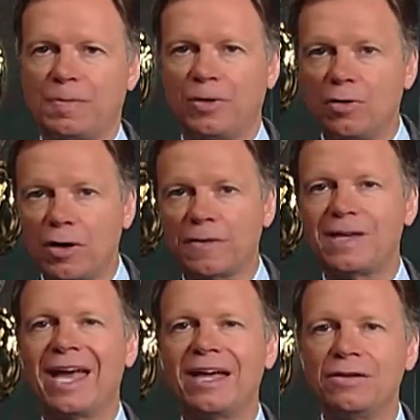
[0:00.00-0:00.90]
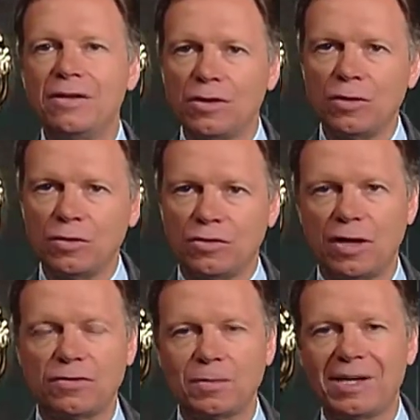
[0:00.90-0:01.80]
You look at the end of the Old
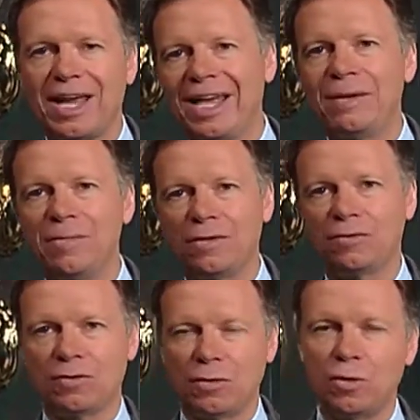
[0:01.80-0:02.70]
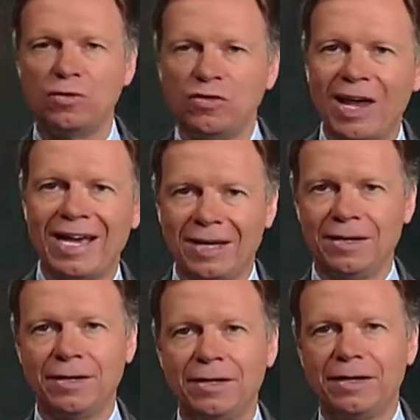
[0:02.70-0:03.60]
Testament, Amos and Hosea
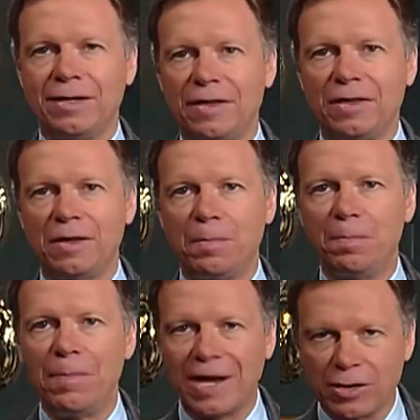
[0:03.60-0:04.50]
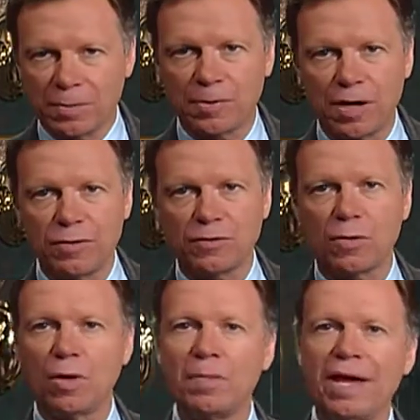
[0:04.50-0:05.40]
and the minor prophets
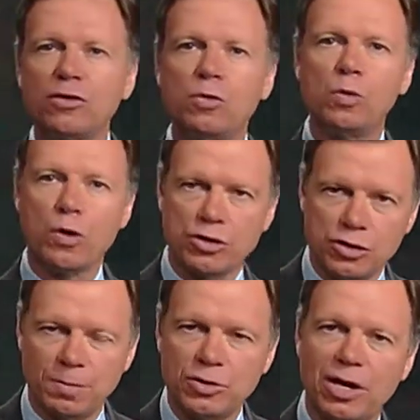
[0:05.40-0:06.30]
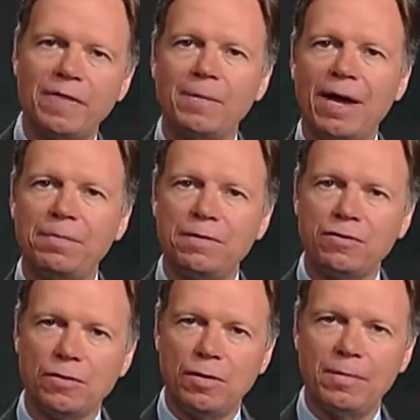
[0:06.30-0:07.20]
called back to worship, John the
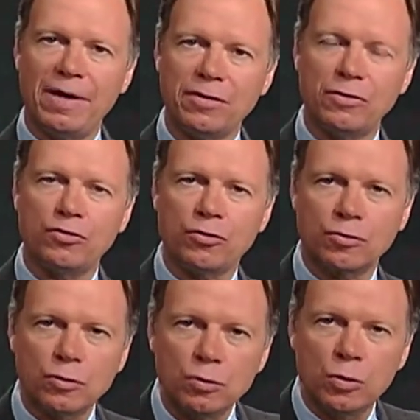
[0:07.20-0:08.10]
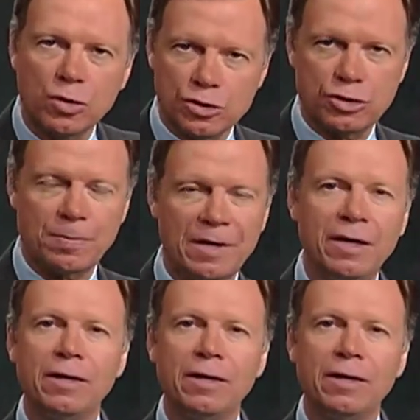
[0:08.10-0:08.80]
Baptist called back to true worship.